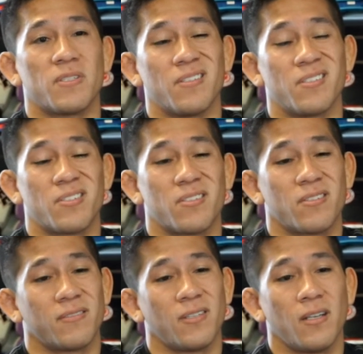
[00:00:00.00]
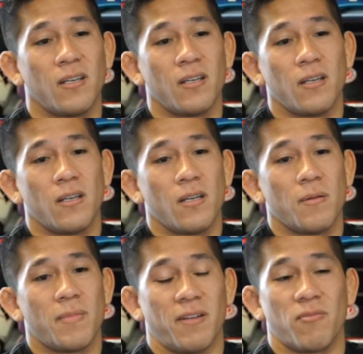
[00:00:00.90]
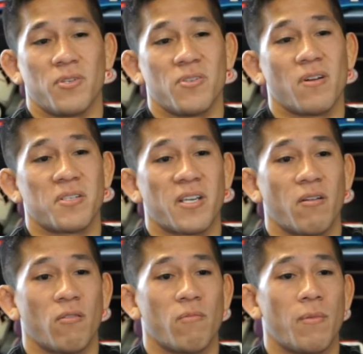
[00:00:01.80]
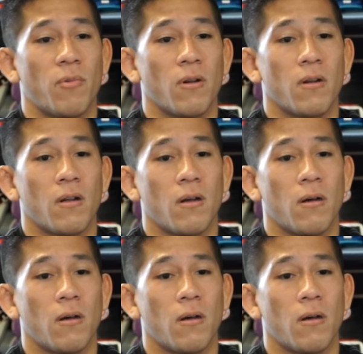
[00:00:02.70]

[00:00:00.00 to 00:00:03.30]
since, man, for as long as I can remember.